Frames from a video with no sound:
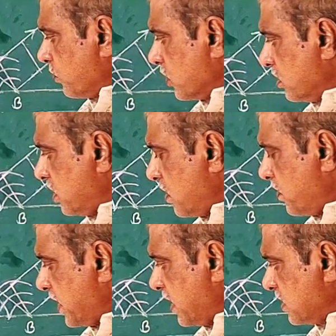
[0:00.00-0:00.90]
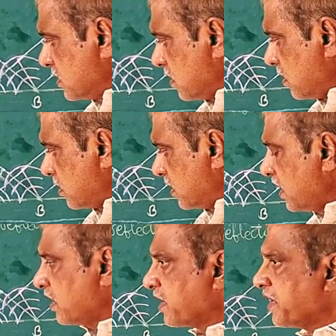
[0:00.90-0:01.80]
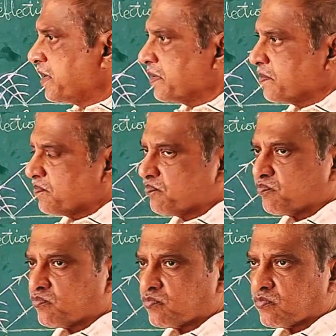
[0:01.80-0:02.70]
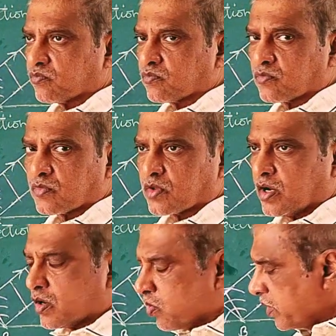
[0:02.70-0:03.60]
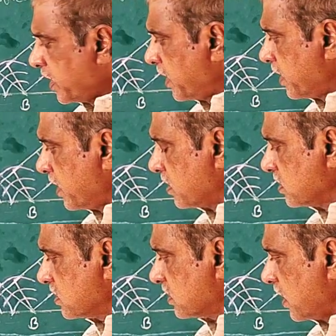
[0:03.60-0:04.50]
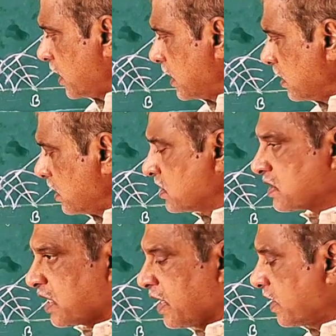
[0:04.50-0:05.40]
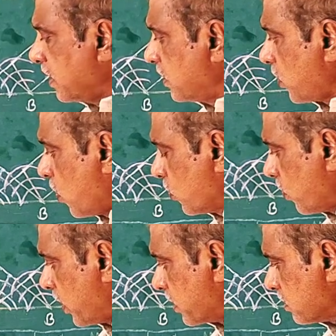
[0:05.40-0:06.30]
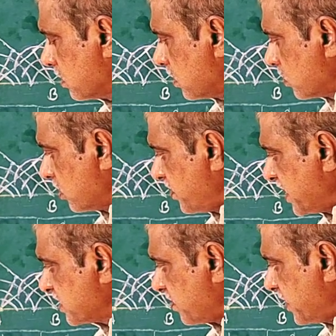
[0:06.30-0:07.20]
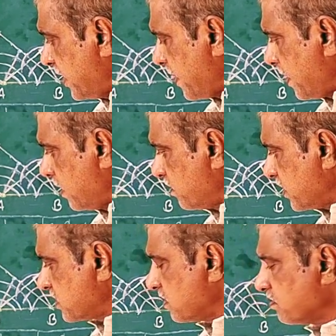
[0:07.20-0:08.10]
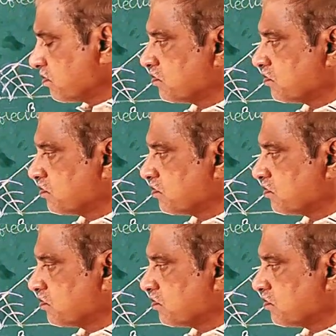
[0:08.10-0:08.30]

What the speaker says: the planes are tilted are rotated slightly downward to the base of the prism.